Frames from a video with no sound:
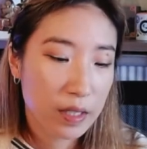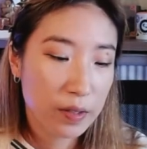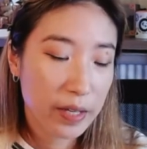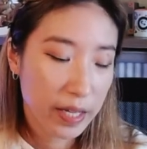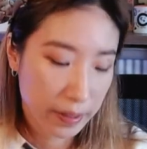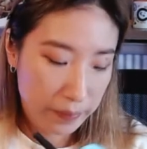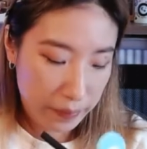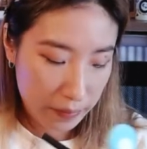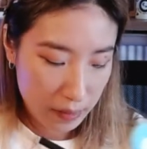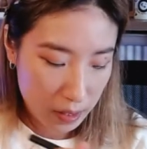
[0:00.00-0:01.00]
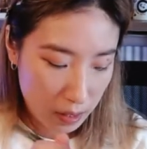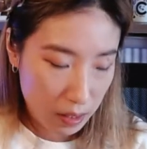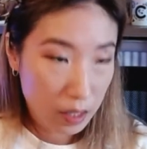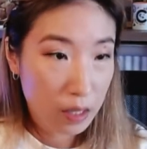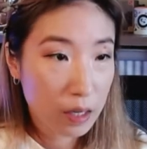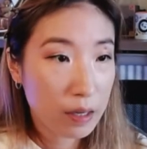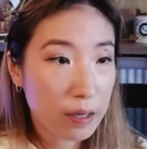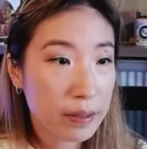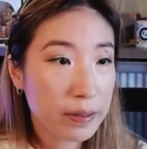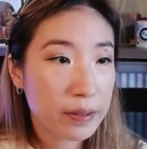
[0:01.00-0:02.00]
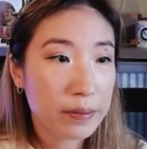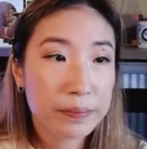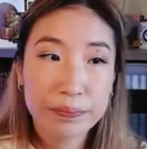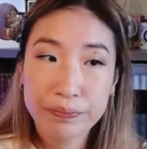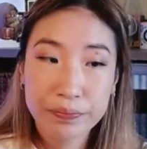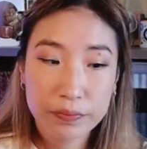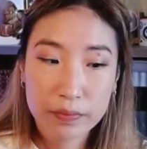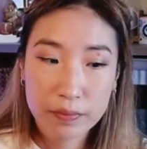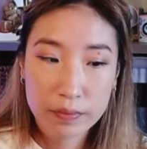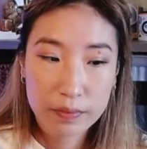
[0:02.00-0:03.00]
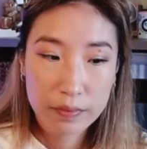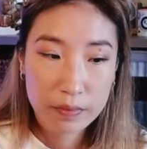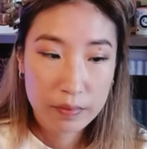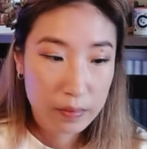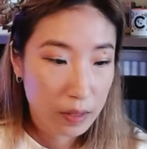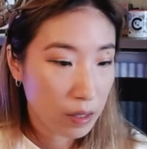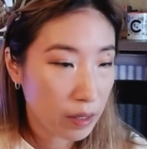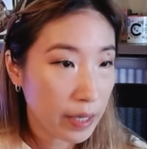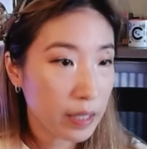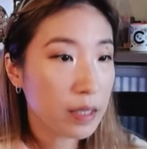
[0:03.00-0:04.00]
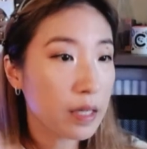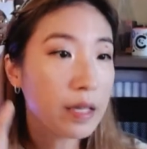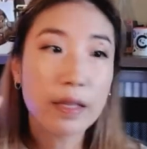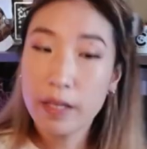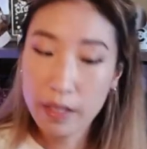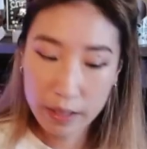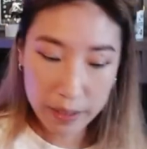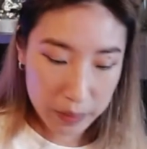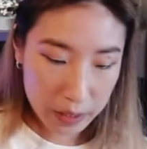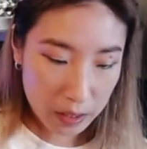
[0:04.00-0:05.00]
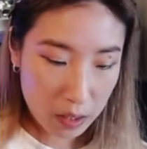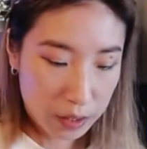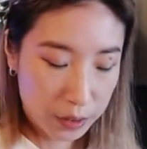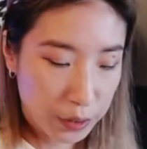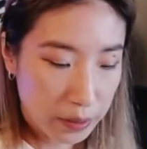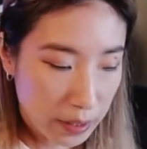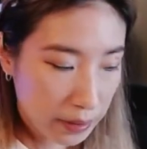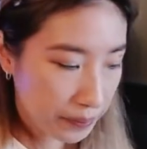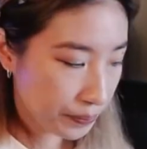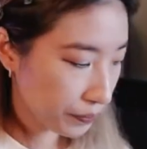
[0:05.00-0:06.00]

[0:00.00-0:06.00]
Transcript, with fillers: Okay. Um, all right, and then I'm gonna contour.